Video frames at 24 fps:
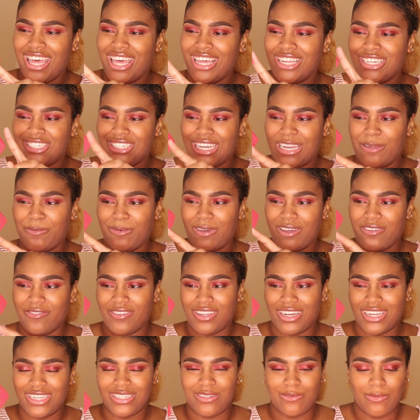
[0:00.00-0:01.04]
shape of
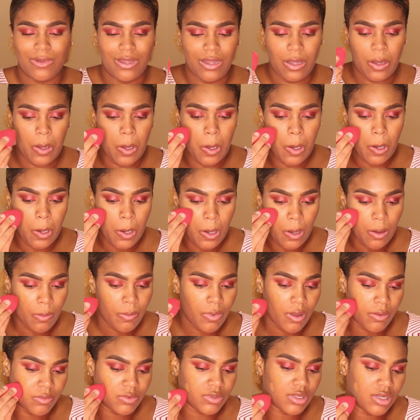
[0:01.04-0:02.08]
it as well.
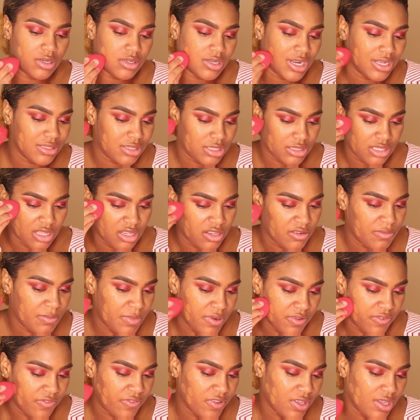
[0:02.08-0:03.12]
So I'm just gonna dot this all over
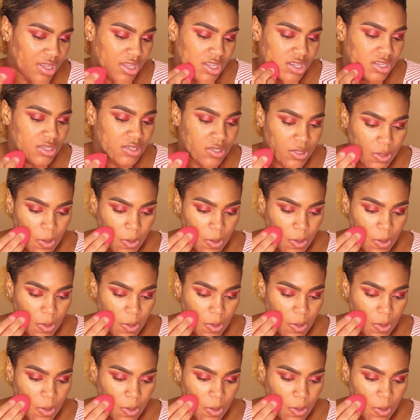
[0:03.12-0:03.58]
my face.